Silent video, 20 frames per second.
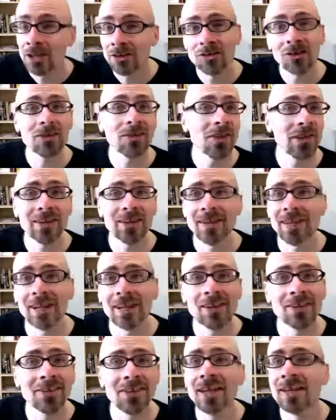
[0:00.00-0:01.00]
Just like the
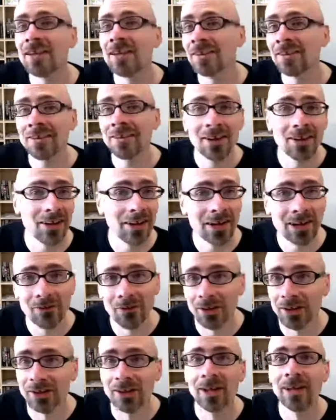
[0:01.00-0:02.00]
NSA didn't tell
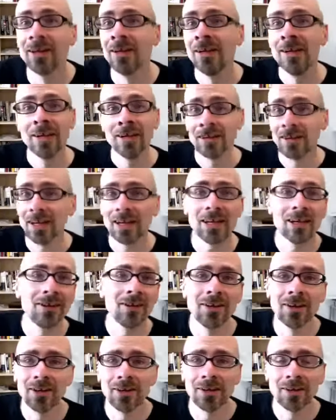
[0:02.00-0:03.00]
anyone that they
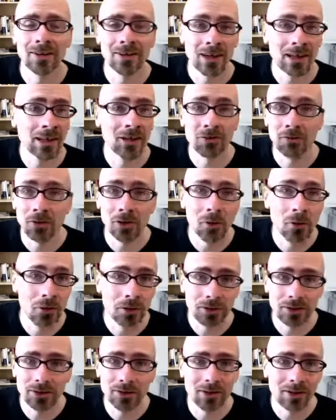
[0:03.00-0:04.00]
had
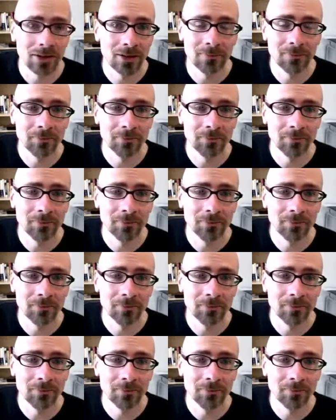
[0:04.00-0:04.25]
recorded